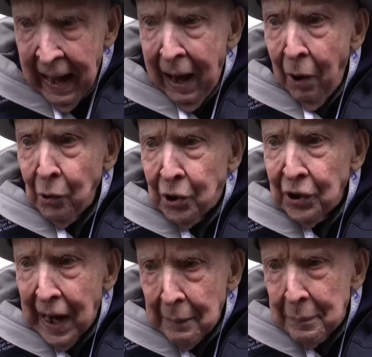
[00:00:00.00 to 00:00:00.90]
How
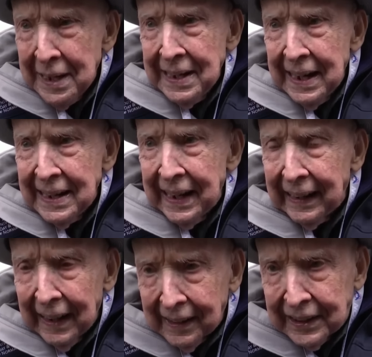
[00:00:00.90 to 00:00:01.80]
could I be any
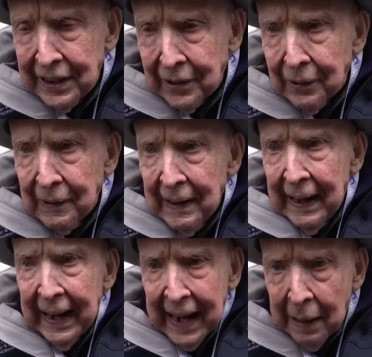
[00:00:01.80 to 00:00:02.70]
luckier?
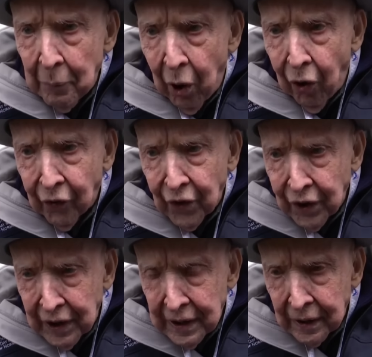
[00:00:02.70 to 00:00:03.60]
And I'm
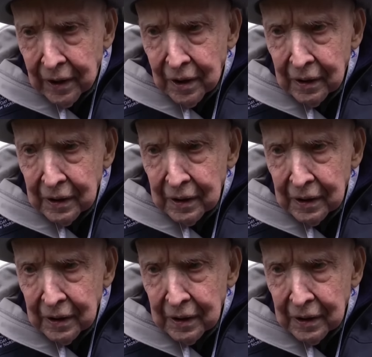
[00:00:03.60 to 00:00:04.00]
over here